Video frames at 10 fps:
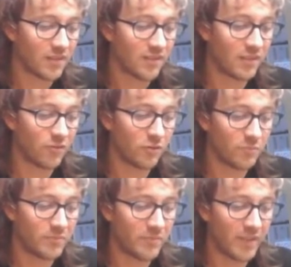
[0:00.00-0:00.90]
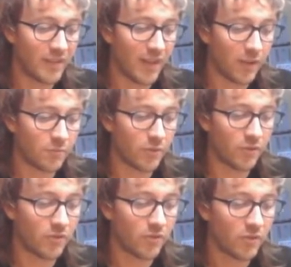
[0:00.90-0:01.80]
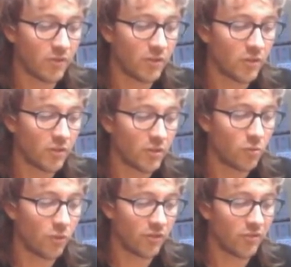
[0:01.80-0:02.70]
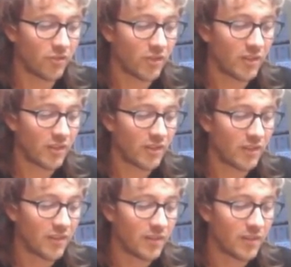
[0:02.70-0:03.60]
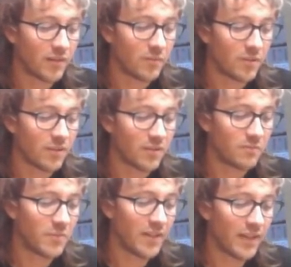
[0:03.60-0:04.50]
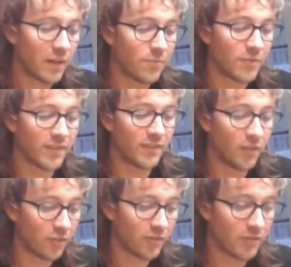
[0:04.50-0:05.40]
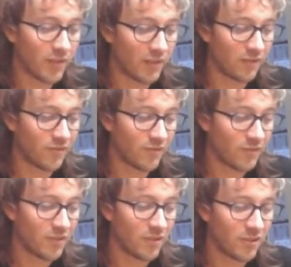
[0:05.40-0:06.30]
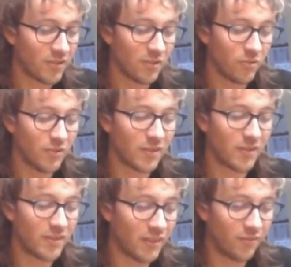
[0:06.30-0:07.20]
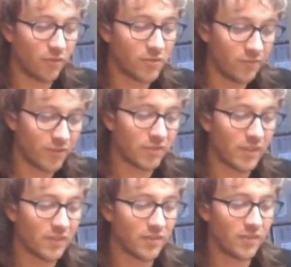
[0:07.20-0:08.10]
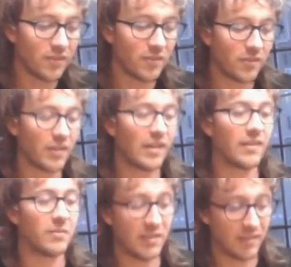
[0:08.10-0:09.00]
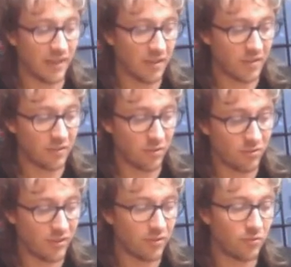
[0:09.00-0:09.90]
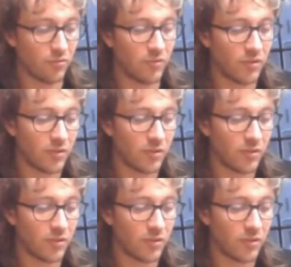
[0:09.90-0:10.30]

serial MIDI output, which MIDI output is not kind of used in the default configuration as a MIDI to RS-232